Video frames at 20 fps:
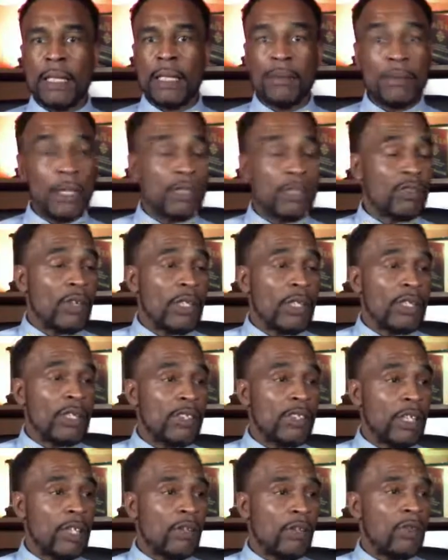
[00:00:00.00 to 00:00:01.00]
I'm not trying to
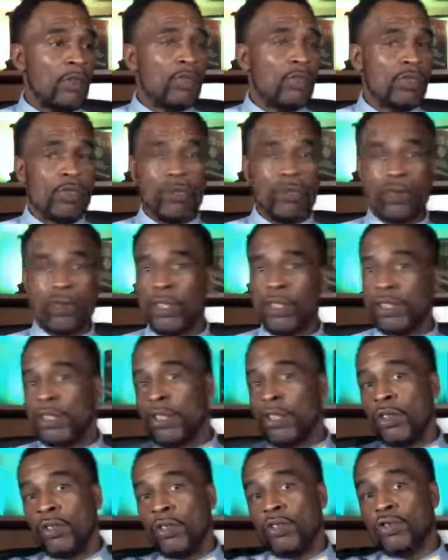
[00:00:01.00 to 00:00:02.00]
say who's the
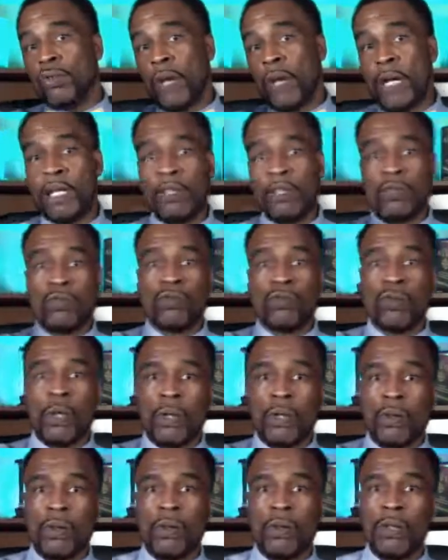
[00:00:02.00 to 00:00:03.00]
crooks, who's right, who's
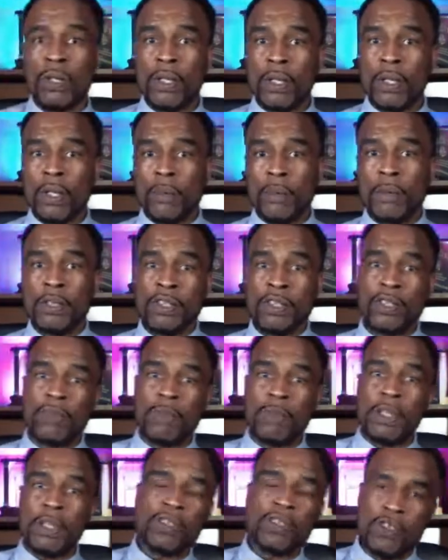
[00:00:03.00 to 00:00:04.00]
wrong, but just
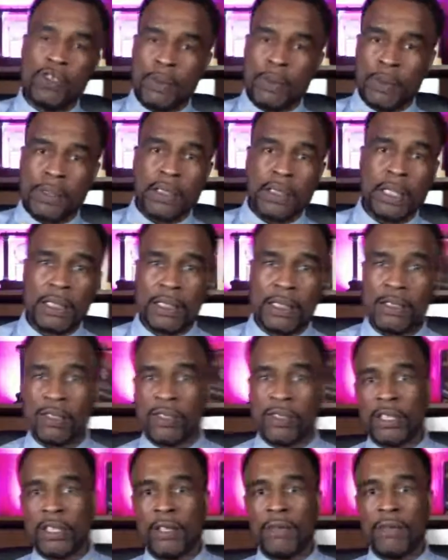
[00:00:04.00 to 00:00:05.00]
make sure you're protecting
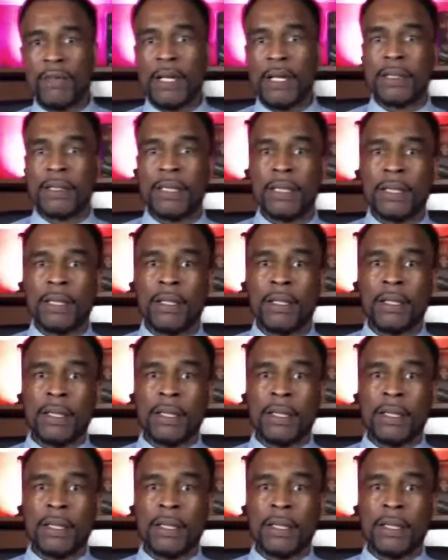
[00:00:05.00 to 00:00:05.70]
yourself out there.